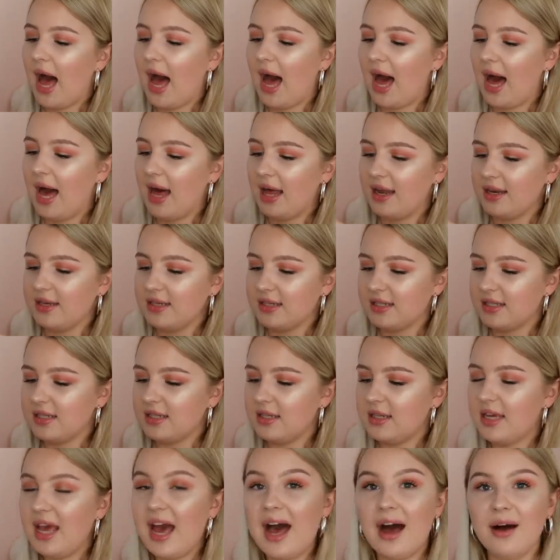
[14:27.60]
And
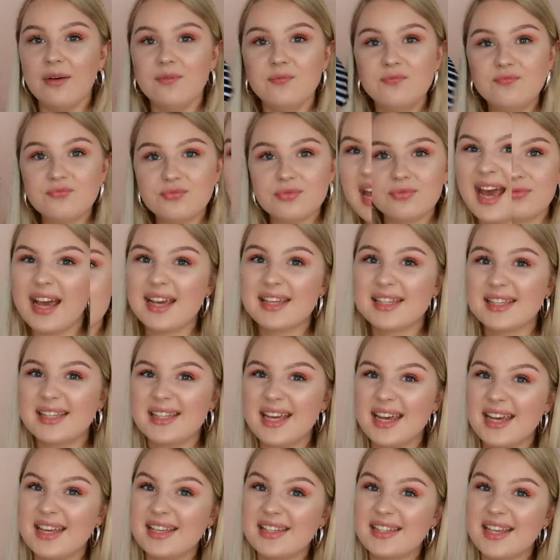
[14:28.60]
yeah, next
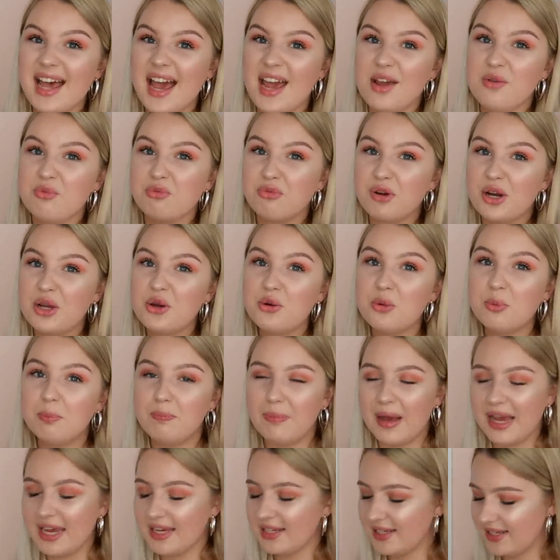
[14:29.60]
is a real
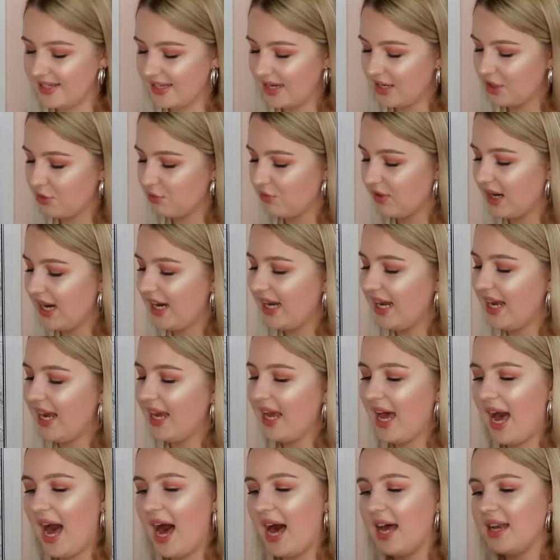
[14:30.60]
basic
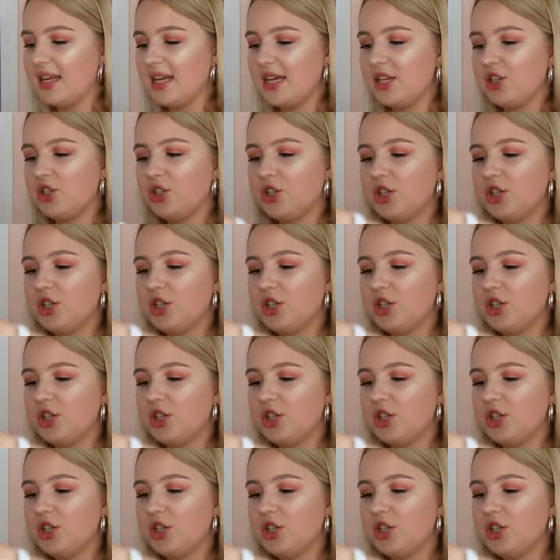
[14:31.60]
really, and it's